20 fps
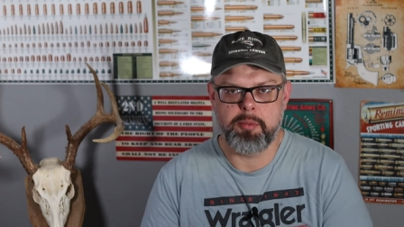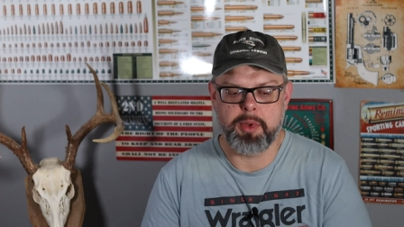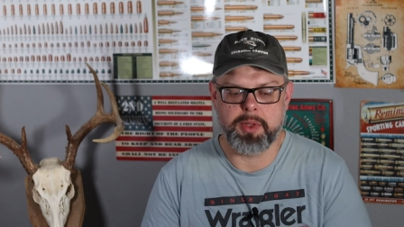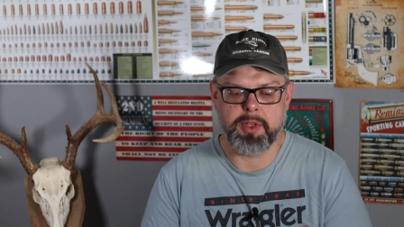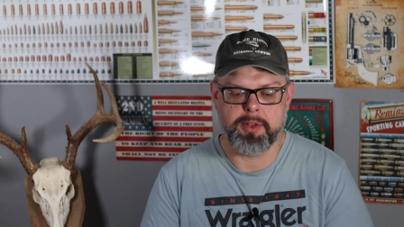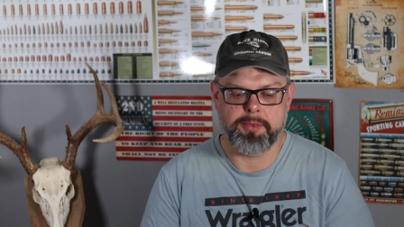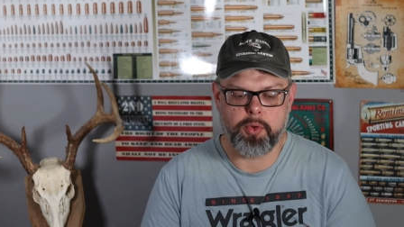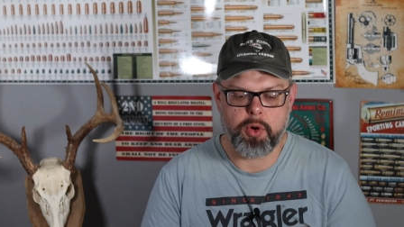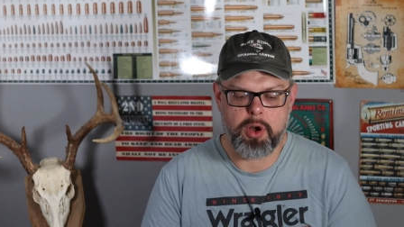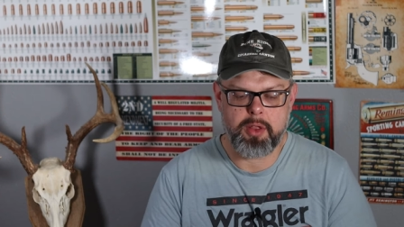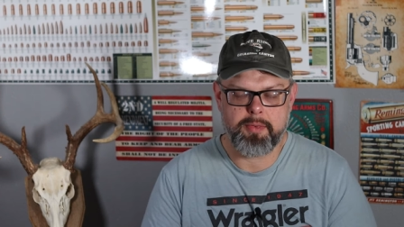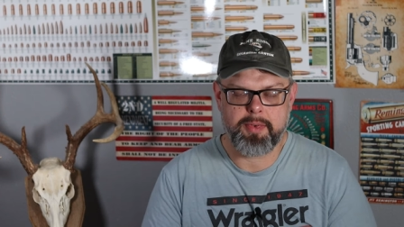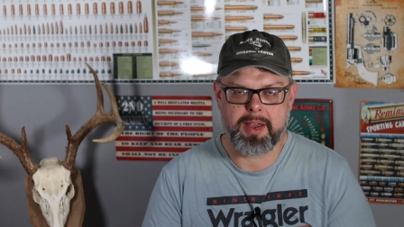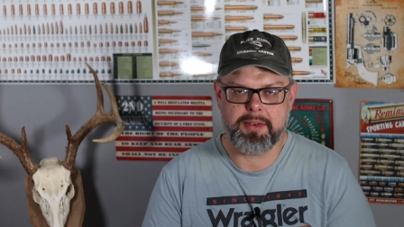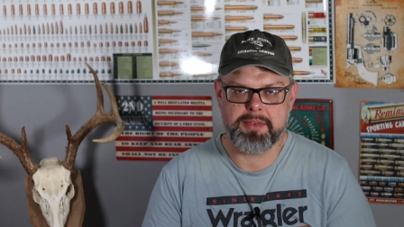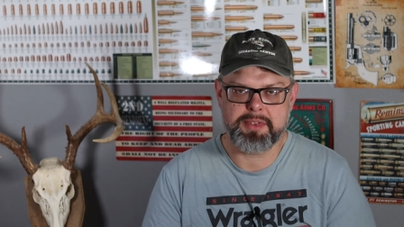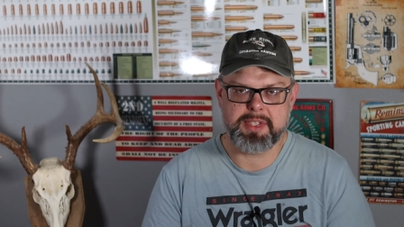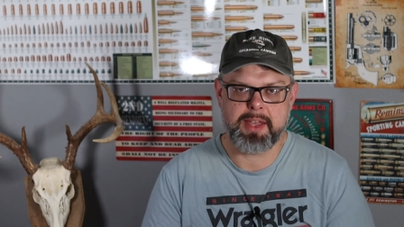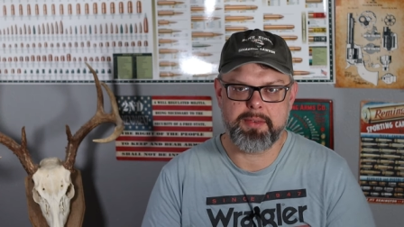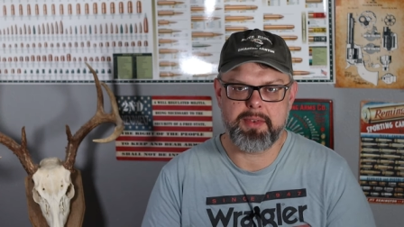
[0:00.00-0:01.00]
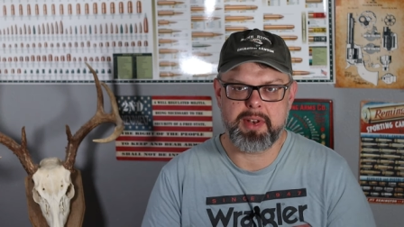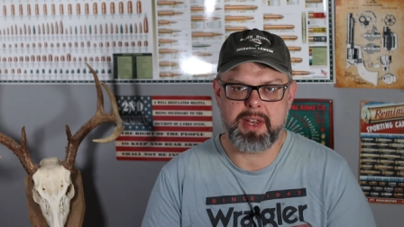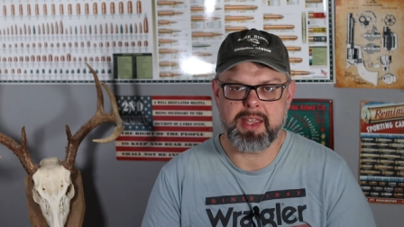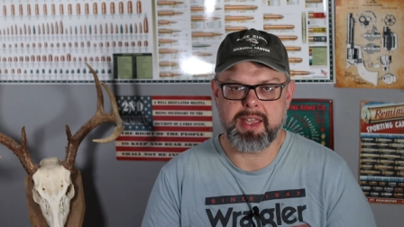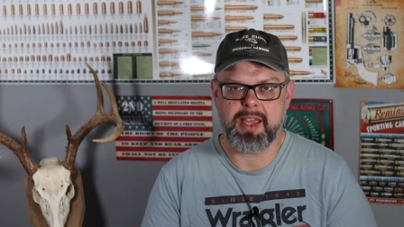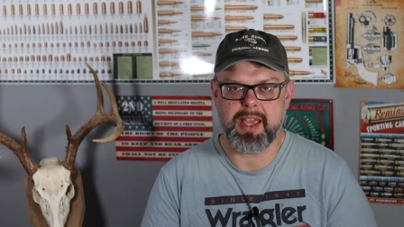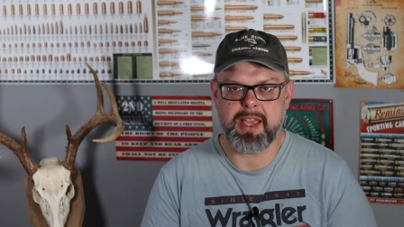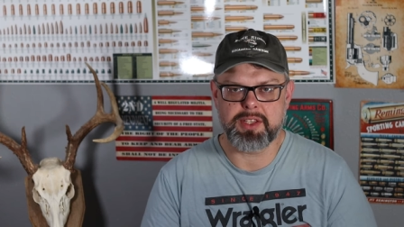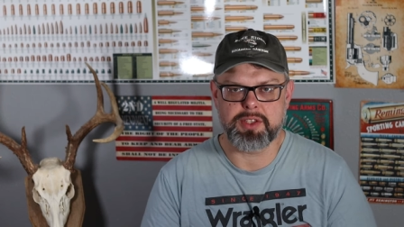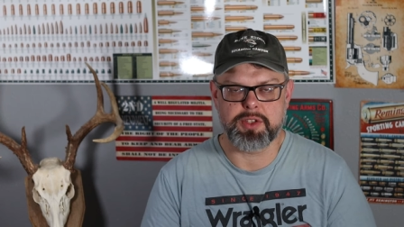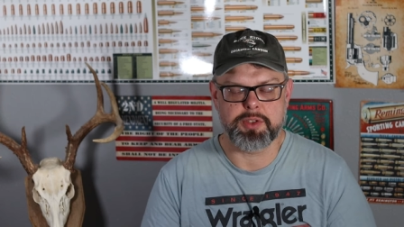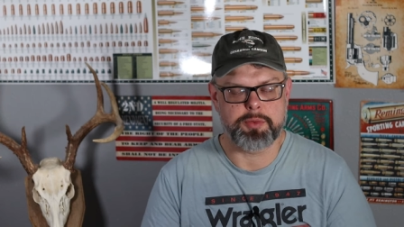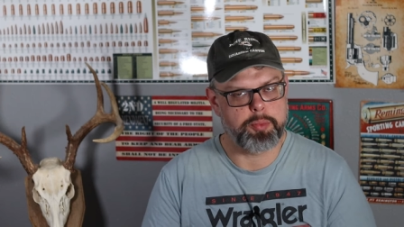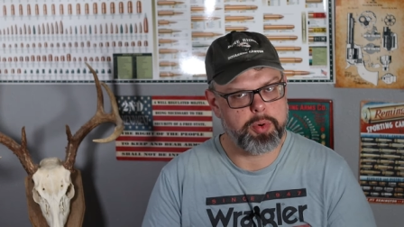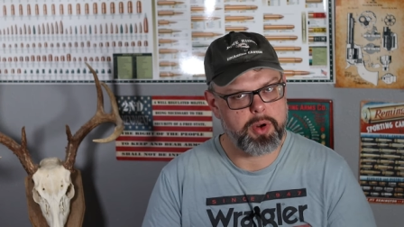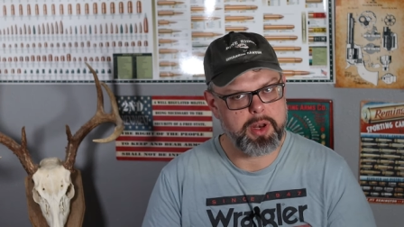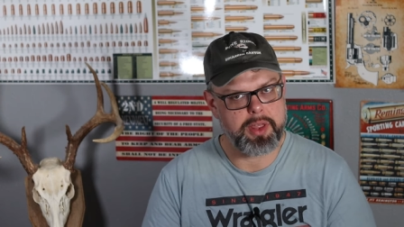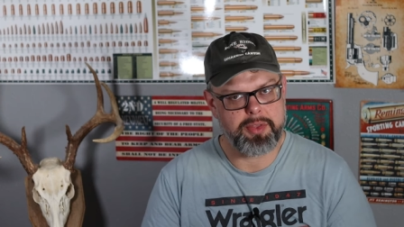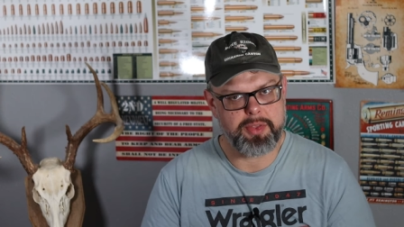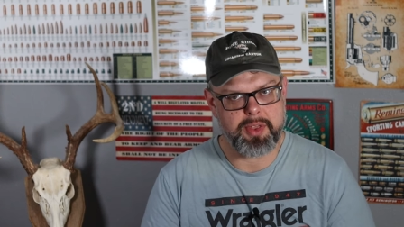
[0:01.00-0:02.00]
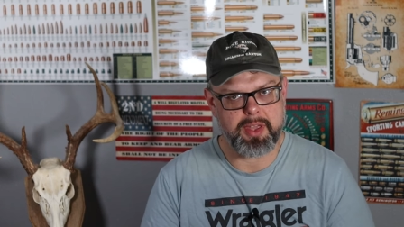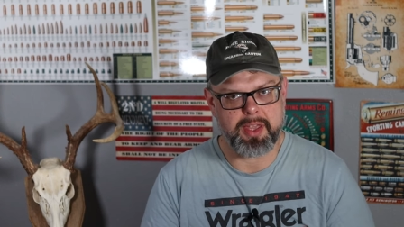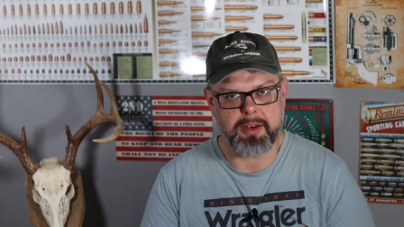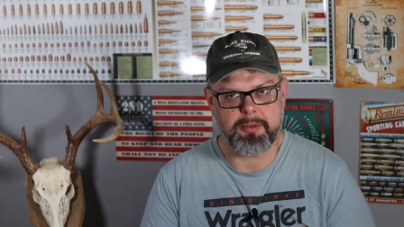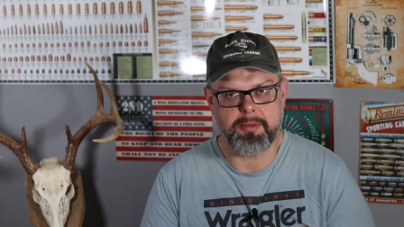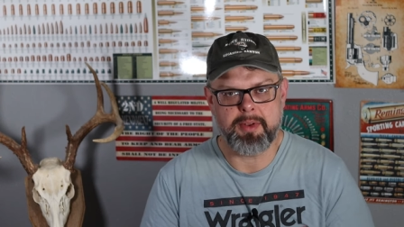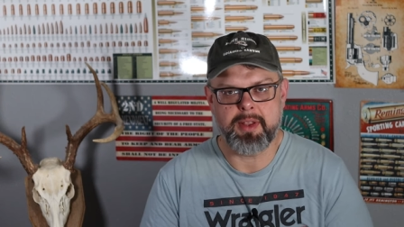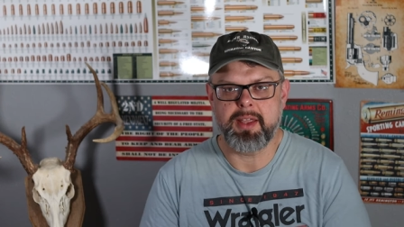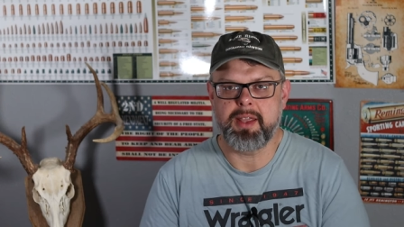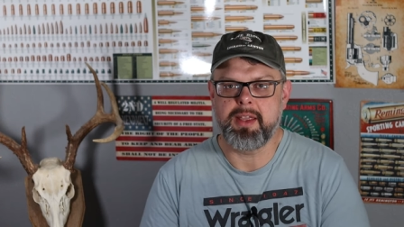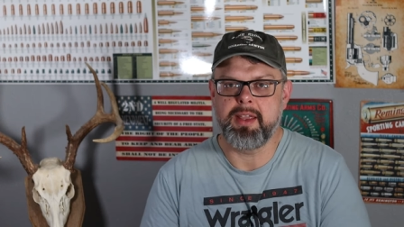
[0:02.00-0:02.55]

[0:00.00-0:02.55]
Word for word: but the 4570 case is pretty thin.